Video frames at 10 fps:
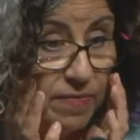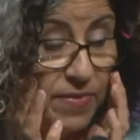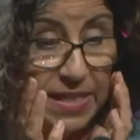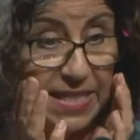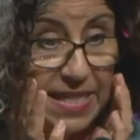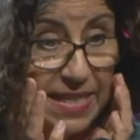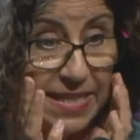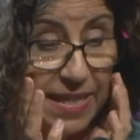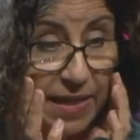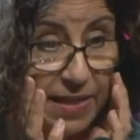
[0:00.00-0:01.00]

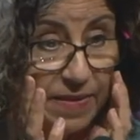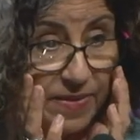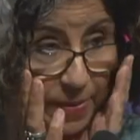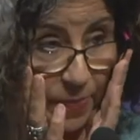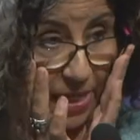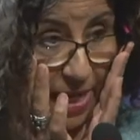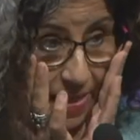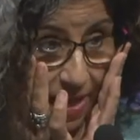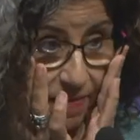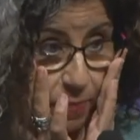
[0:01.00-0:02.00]
1999, something like
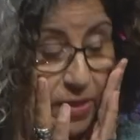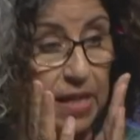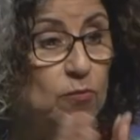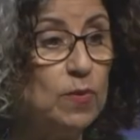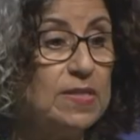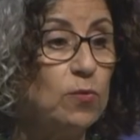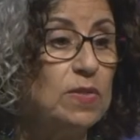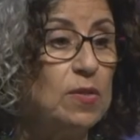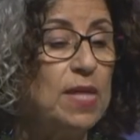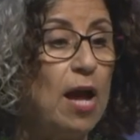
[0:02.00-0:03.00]
that. But it was
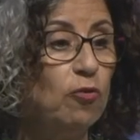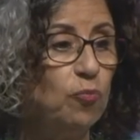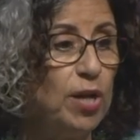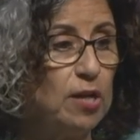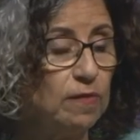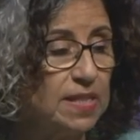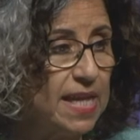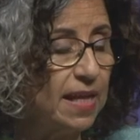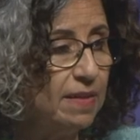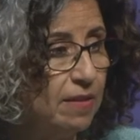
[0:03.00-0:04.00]
also the outbreak of the
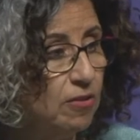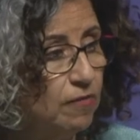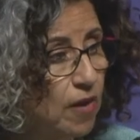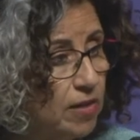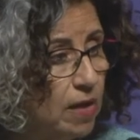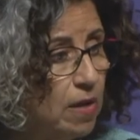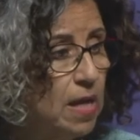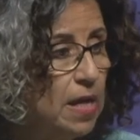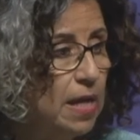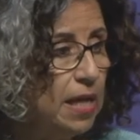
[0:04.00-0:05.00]
Second Intifada
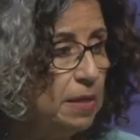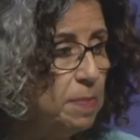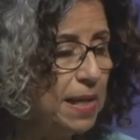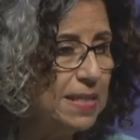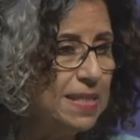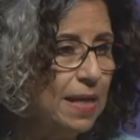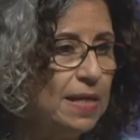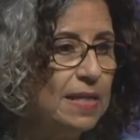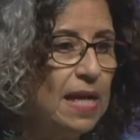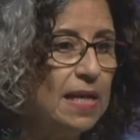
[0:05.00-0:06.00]
in
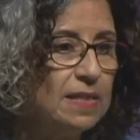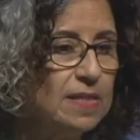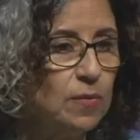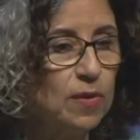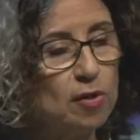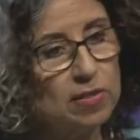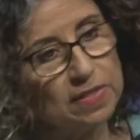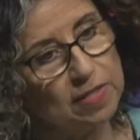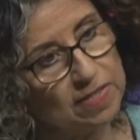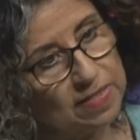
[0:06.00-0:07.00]
Palestine, and so The
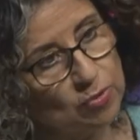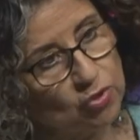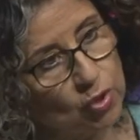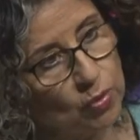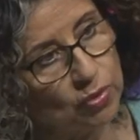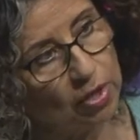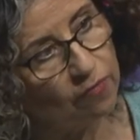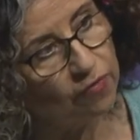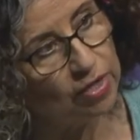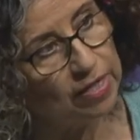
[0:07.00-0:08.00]
Guardian asked me to go and
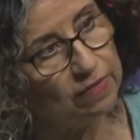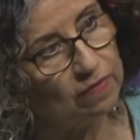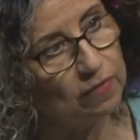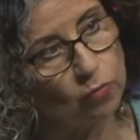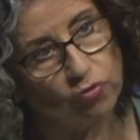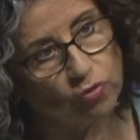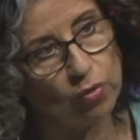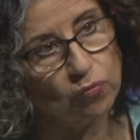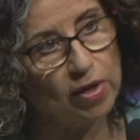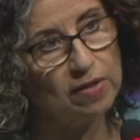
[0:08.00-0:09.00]
cover it or to go
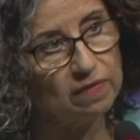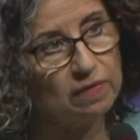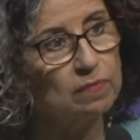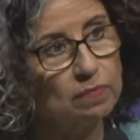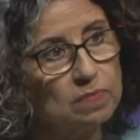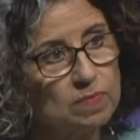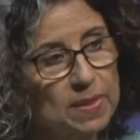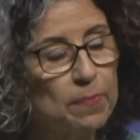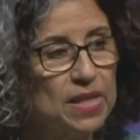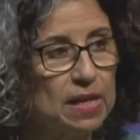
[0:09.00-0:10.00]
and write
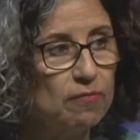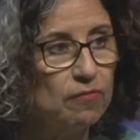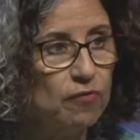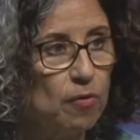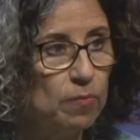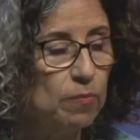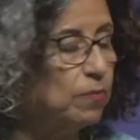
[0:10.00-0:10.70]
something from